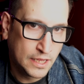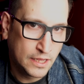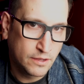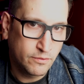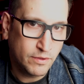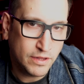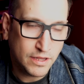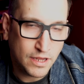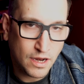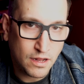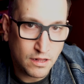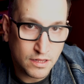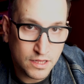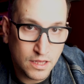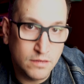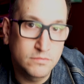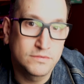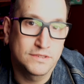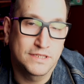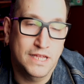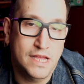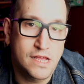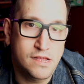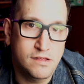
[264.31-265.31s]
Well, it all
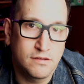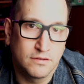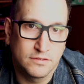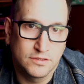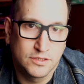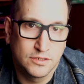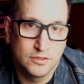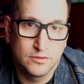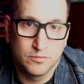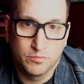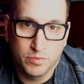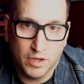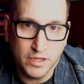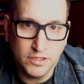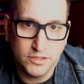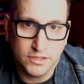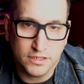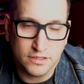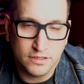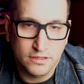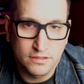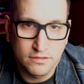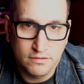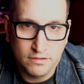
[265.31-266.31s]
comes down to
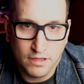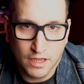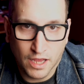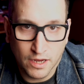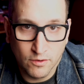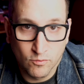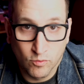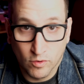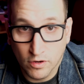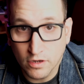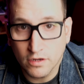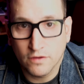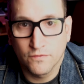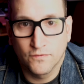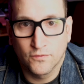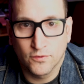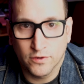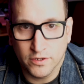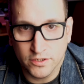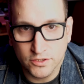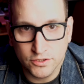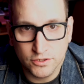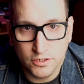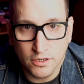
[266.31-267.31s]
budget. I work
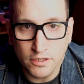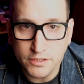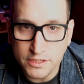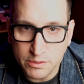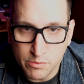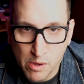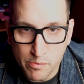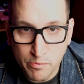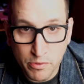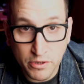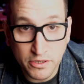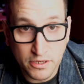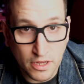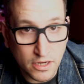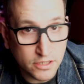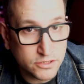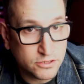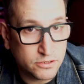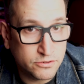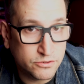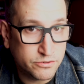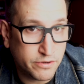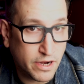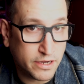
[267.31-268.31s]
for a church. I'm a
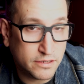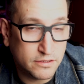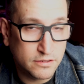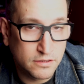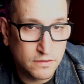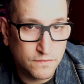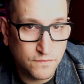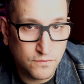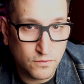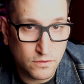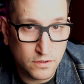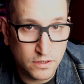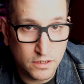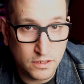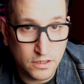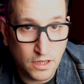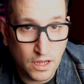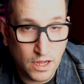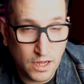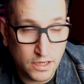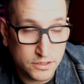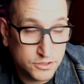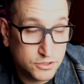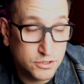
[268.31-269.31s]
production director for
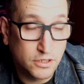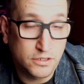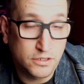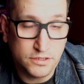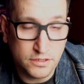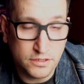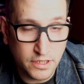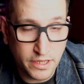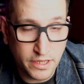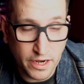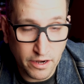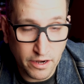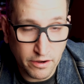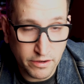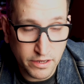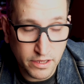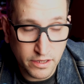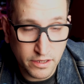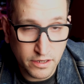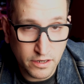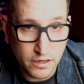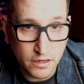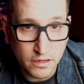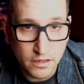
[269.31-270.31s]
a church in the area
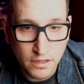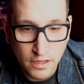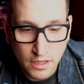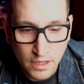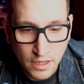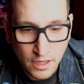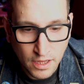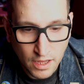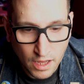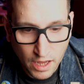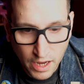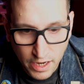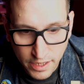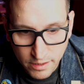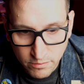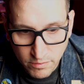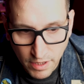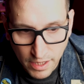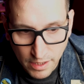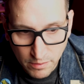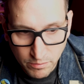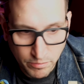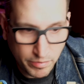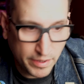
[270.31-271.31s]
here. I am
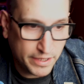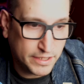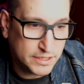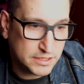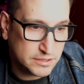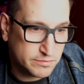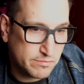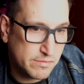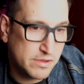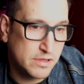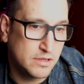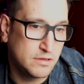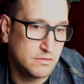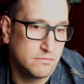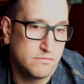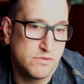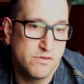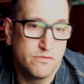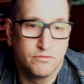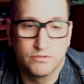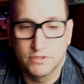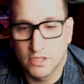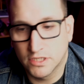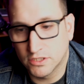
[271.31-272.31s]
a basement
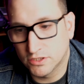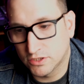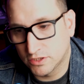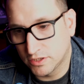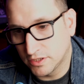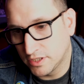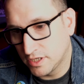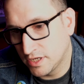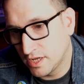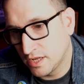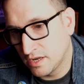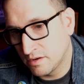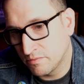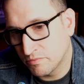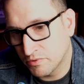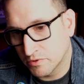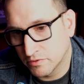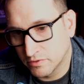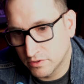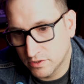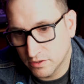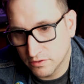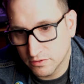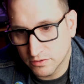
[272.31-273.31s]
musician,
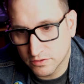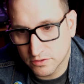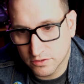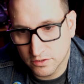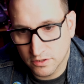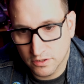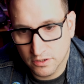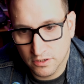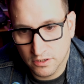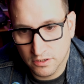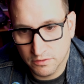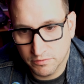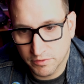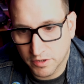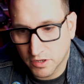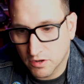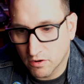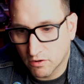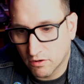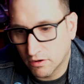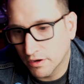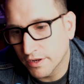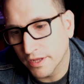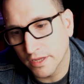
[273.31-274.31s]
producer,
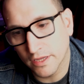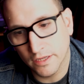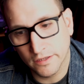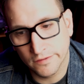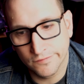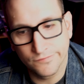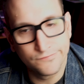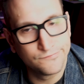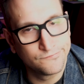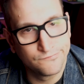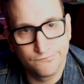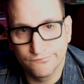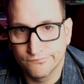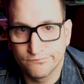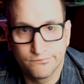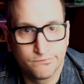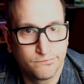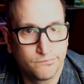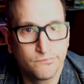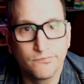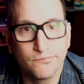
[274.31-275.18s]
recording